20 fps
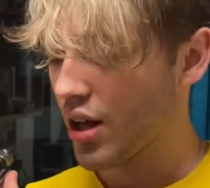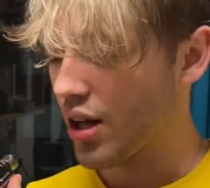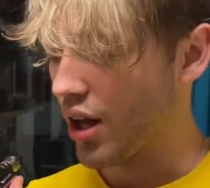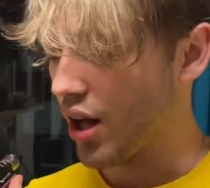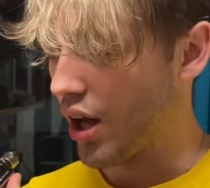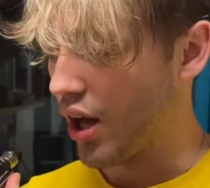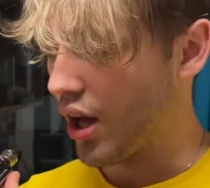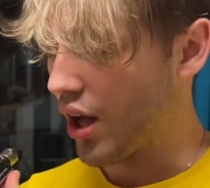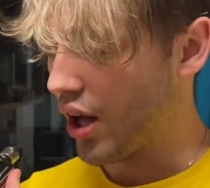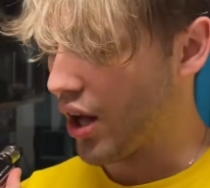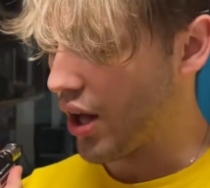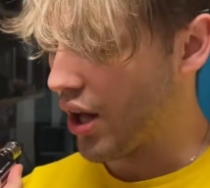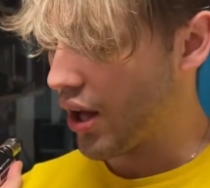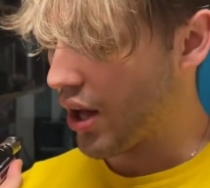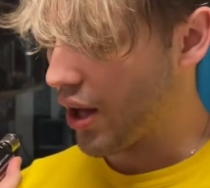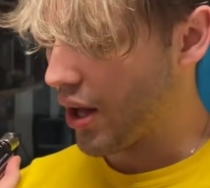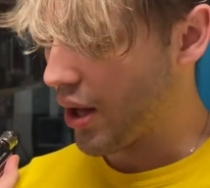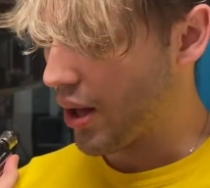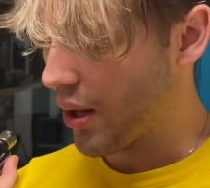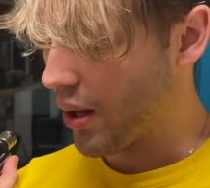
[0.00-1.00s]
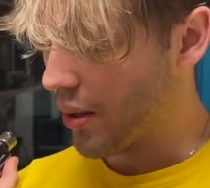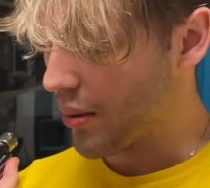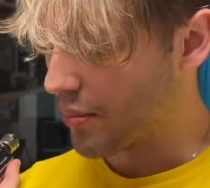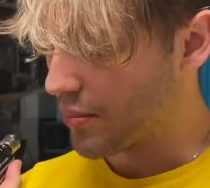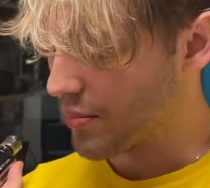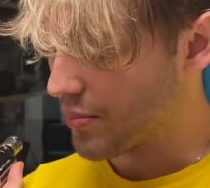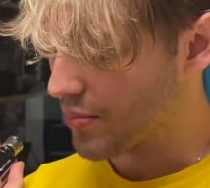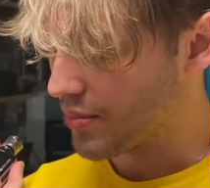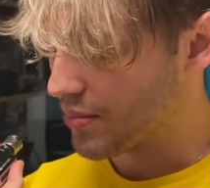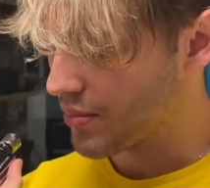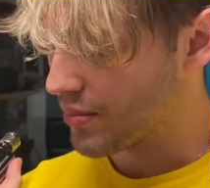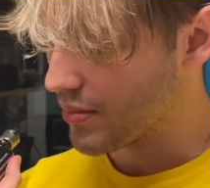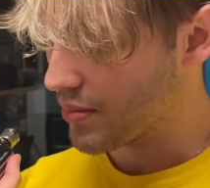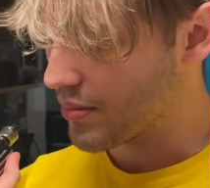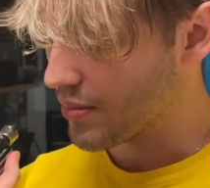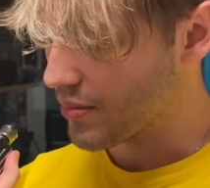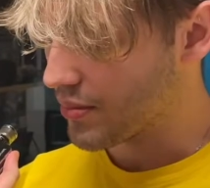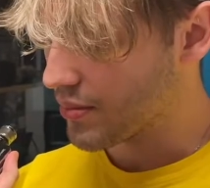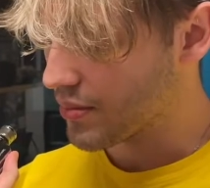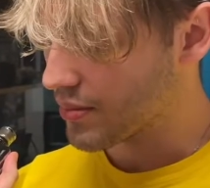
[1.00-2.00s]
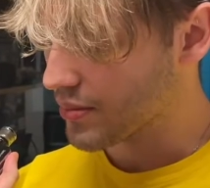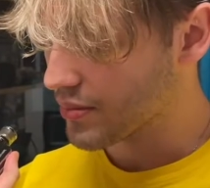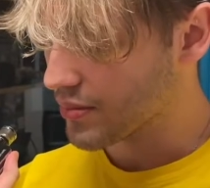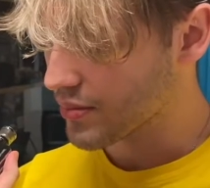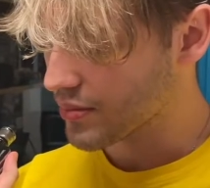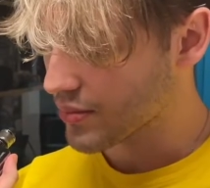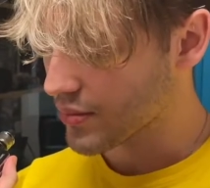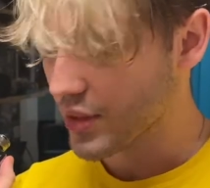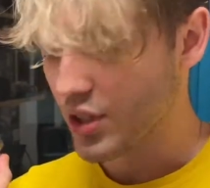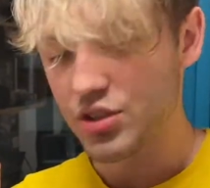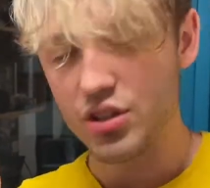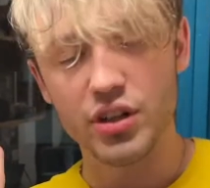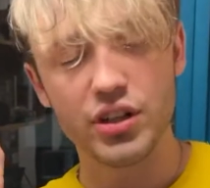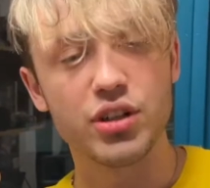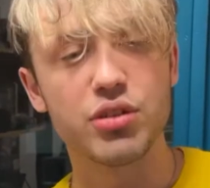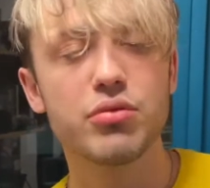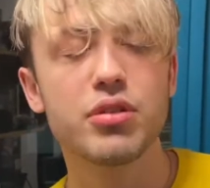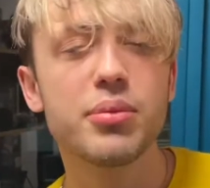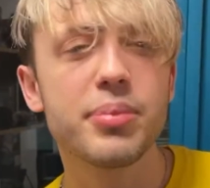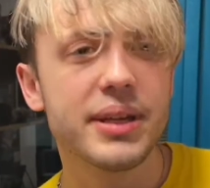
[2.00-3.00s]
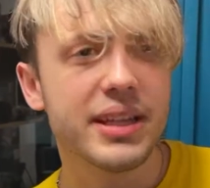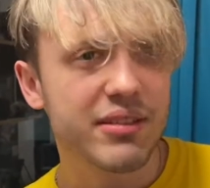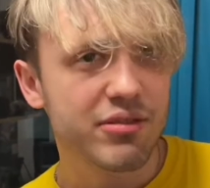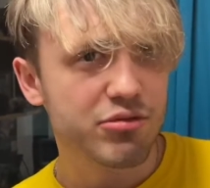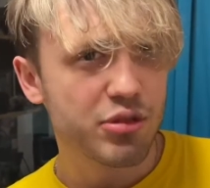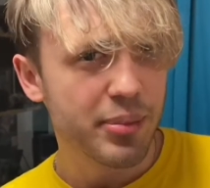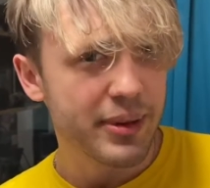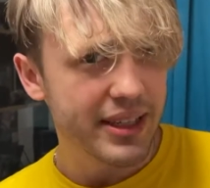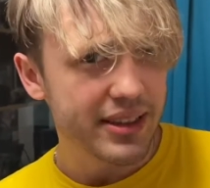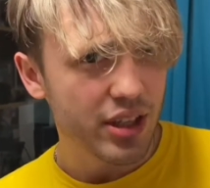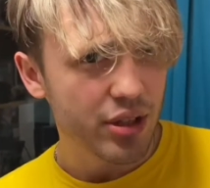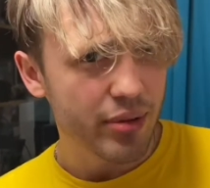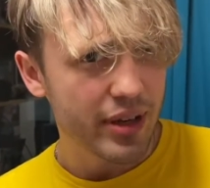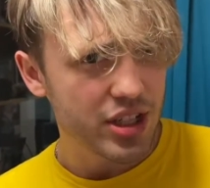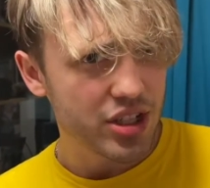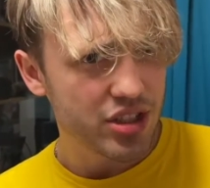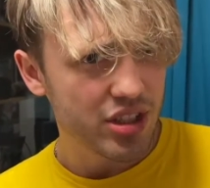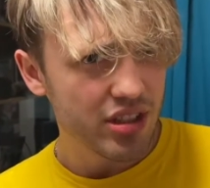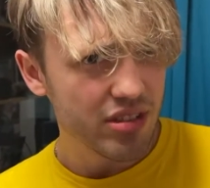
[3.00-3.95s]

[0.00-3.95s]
Sorry, can you repeat the question?